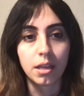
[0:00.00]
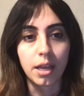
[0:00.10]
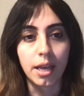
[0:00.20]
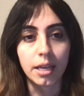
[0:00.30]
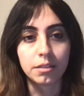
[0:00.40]

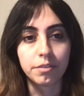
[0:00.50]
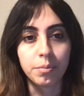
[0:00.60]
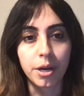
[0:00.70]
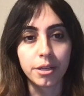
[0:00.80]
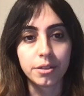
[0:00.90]
And we
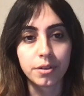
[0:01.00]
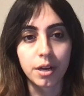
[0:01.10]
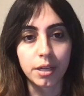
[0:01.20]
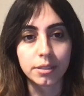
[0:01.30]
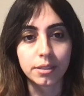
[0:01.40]

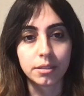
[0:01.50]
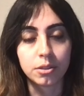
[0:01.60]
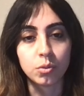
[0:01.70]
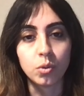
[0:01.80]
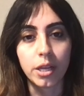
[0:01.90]
binarize the
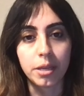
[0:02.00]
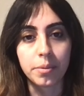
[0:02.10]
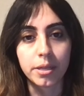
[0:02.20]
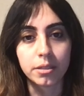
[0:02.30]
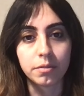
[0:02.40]
true
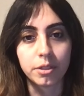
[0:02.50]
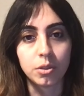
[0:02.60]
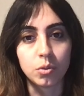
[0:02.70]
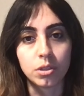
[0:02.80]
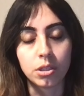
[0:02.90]
labels with
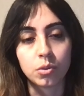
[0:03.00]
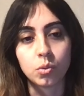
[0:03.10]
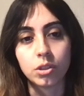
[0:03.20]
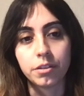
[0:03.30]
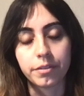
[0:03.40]
using
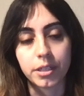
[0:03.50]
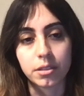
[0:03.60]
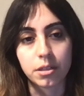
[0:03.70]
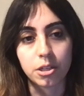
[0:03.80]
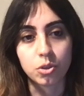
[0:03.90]
2 different
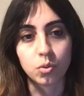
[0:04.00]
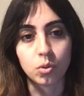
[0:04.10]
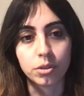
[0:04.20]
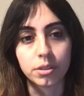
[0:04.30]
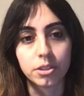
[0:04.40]

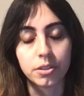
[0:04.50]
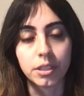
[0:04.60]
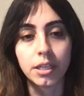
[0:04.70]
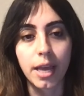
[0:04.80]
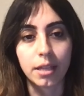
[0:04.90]
thresholds,
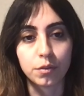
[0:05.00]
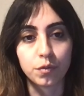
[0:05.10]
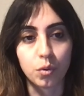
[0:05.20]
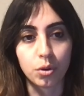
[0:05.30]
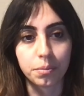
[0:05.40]
3 and
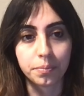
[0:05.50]
4.